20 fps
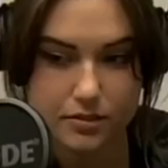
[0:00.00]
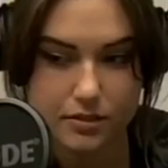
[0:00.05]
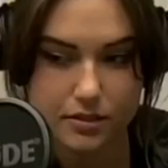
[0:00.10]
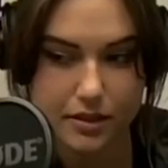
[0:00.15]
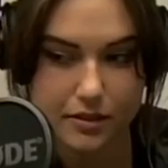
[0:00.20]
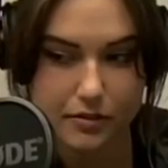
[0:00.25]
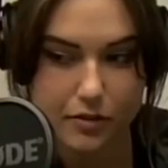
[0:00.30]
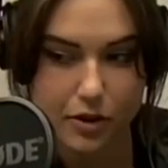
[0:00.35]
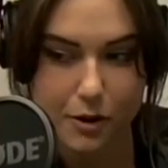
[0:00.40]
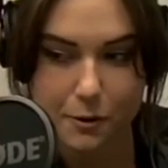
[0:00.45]

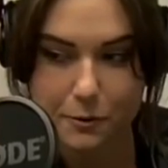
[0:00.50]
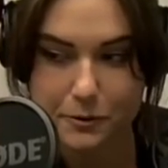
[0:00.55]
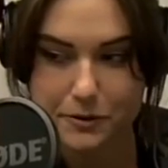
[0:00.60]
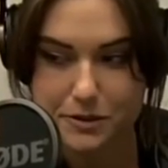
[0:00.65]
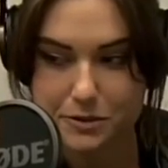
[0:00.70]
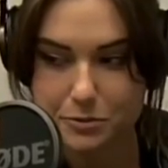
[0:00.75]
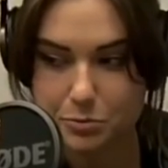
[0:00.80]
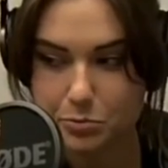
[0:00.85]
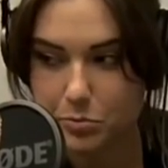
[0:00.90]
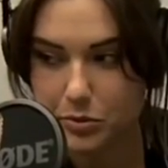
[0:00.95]
they've
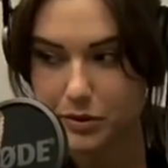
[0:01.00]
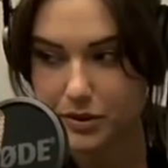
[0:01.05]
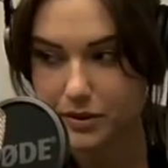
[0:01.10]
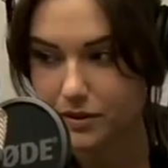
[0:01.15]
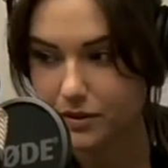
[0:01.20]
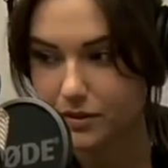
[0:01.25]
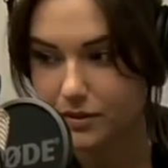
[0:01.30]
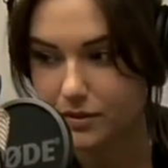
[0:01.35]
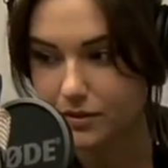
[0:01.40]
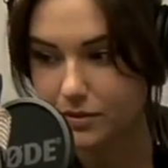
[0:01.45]
always
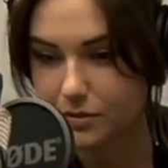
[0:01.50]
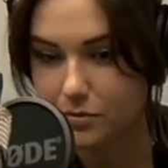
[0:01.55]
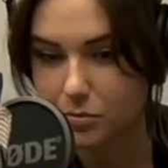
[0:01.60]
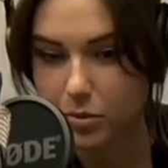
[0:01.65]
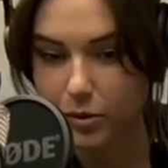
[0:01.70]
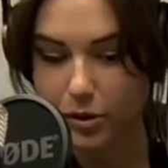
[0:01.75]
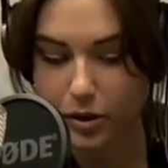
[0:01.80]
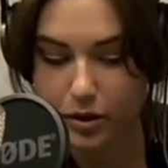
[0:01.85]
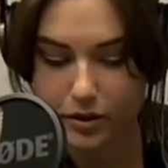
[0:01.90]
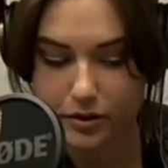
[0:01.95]
been
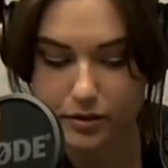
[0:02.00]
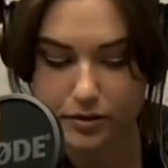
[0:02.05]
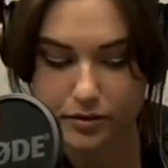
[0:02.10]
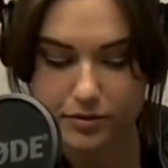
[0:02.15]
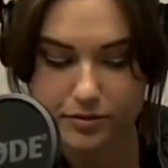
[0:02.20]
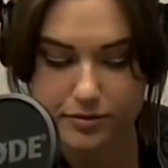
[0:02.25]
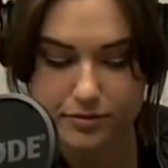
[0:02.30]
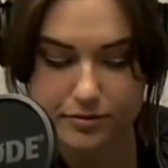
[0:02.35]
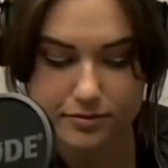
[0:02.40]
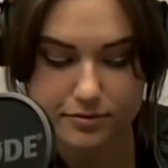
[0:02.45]
part of
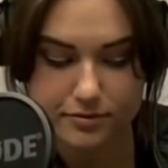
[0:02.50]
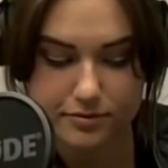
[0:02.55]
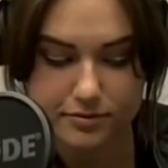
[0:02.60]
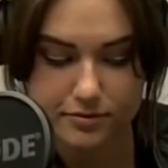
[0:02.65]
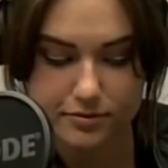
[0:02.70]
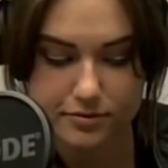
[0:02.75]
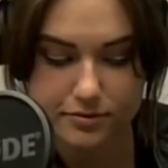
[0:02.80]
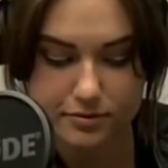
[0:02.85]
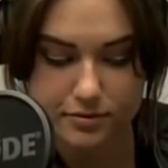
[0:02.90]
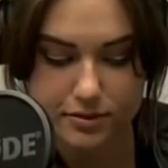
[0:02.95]

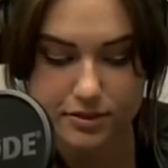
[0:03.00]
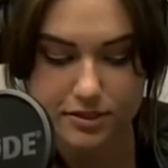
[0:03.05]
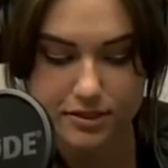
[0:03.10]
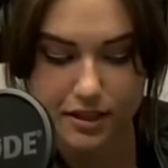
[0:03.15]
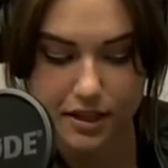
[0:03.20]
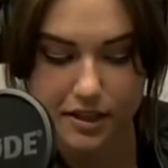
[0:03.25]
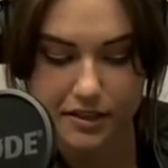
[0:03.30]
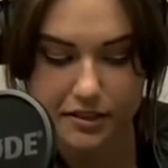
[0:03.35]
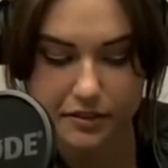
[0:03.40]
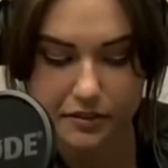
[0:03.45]

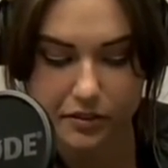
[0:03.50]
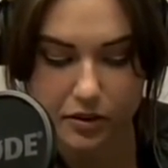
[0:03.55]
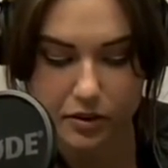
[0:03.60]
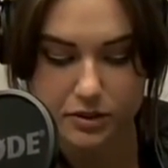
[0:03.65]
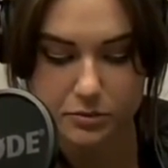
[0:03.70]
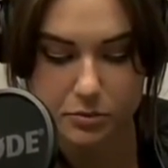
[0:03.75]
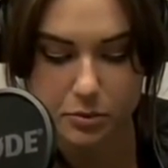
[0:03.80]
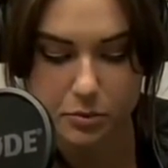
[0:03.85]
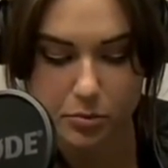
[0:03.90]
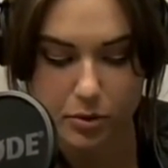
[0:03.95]
society. They've
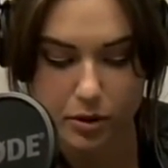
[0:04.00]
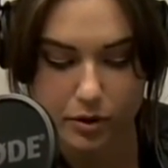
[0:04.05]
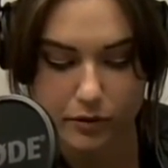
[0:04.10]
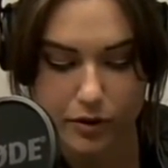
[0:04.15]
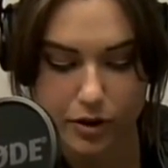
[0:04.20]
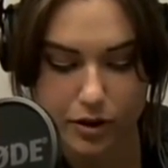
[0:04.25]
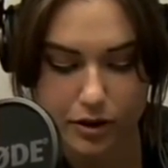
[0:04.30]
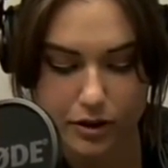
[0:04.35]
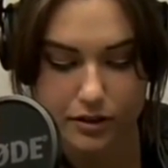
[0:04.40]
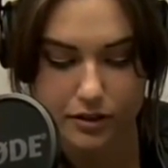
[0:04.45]
always been part of
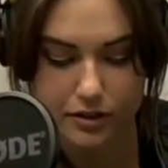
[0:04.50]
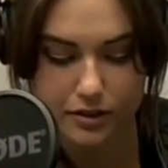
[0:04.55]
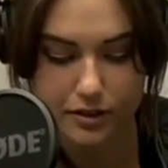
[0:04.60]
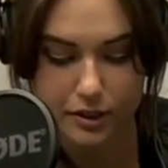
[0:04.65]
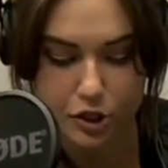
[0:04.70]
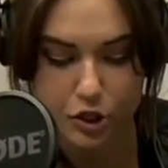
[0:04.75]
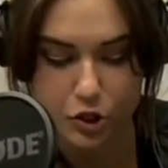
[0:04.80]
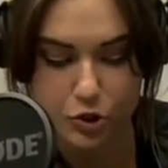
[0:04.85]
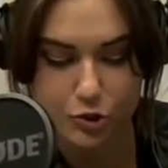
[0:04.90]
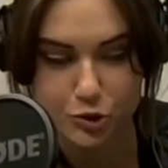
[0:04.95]
art in a
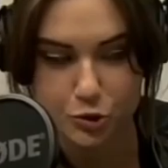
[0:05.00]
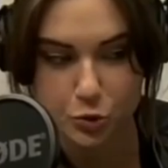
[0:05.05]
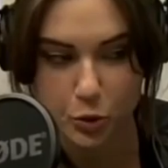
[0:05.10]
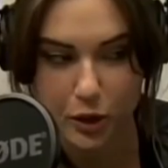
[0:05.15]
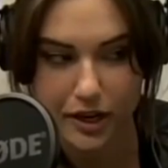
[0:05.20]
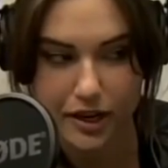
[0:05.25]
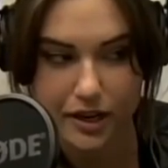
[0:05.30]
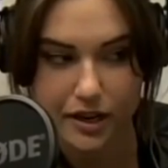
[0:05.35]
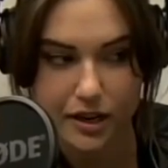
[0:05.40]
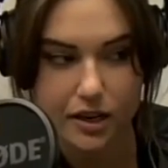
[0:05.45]
huge
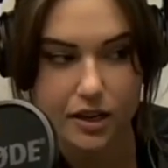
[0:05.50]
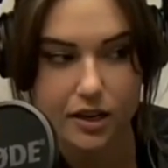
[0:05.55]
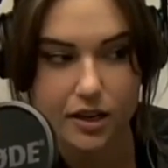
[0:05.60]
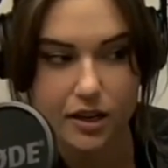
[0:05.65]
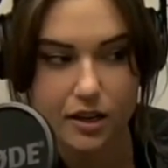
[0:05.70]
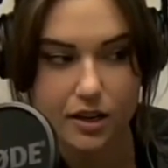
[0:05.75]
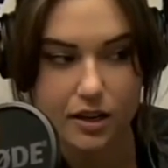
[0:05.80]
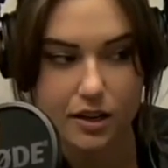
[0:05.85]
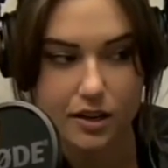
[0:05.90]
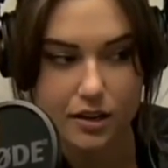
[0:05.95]
way,
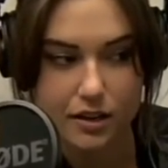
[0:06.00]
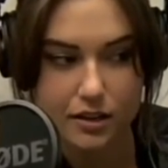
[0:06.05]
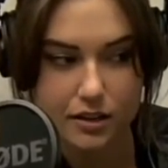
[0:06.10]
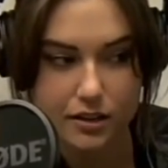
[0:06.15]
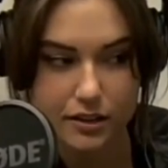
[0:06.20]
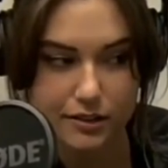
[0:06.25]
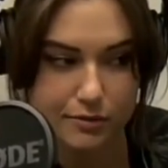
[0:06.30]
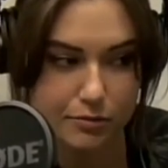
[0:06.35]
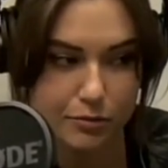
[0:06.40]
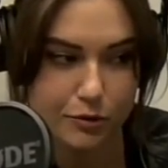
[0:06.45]

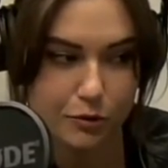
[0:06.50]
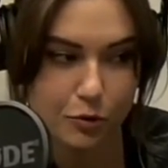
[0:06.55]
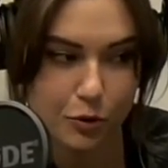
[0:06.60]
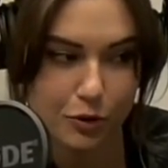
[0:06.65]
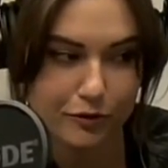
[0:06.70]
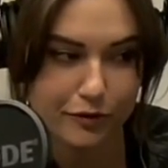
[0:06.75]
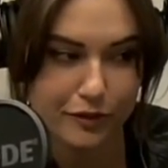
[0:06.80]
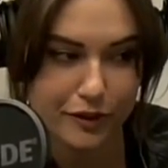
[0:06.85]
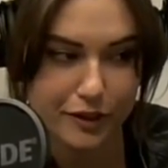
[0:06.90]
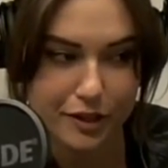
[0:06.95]
even before
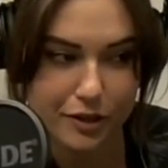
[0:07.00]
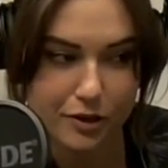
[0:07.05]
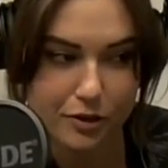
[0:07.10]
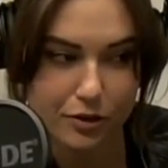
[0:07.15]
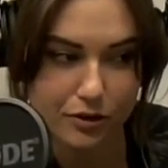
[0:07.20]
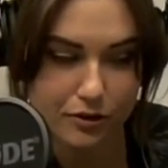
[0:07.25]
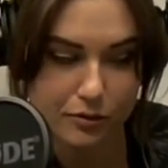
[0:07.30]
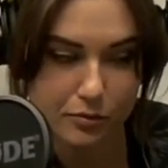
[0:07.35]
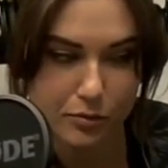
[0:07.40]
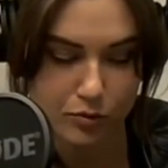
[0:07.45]
video or
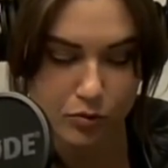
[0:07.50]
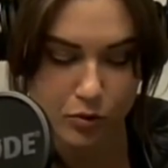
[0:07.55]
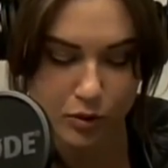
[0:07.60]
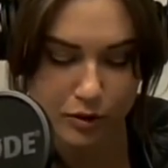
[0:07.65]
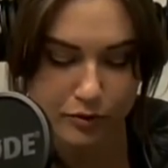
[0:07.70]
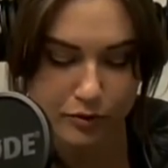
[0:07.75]
even before